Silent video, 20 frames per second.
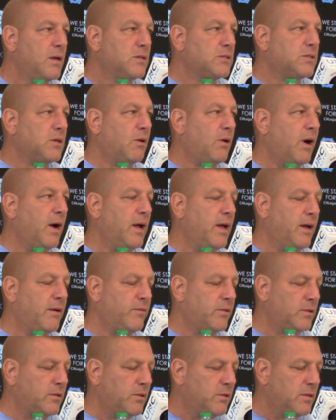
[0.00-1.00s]
So I have
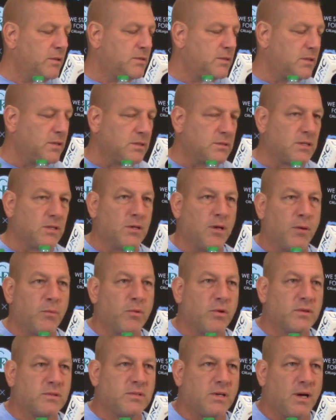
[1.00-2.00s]
alluded to this a
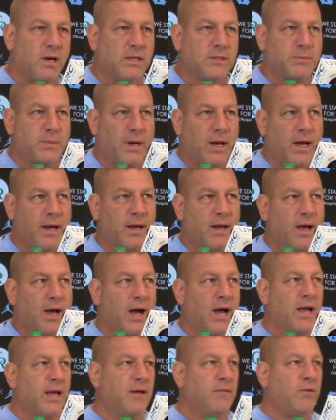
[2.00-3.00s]
number of times, but
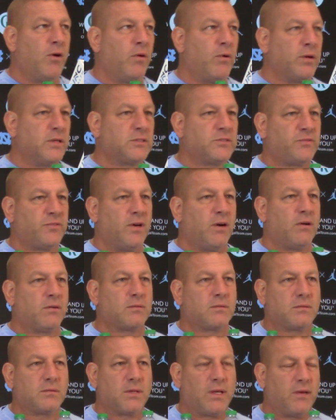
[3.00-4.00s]
I have always
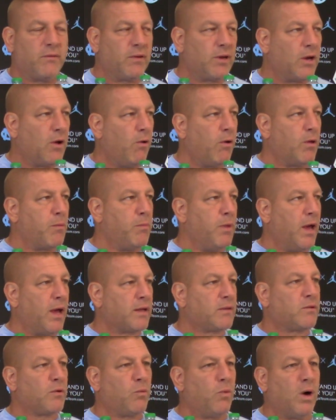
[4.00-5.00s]
felt, even going
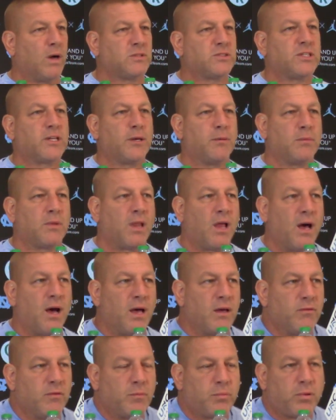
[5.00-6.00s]
back to watching him
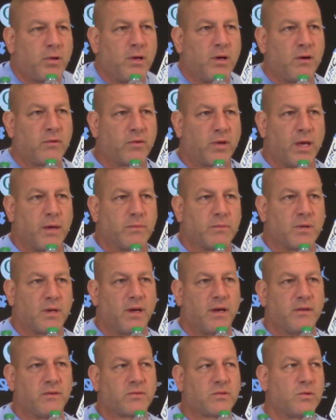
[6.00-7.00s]
live in playoff games in
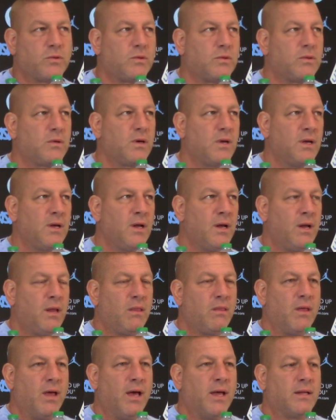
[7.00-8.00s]
high school,
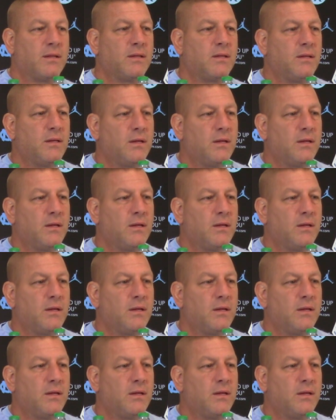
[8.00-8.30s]
that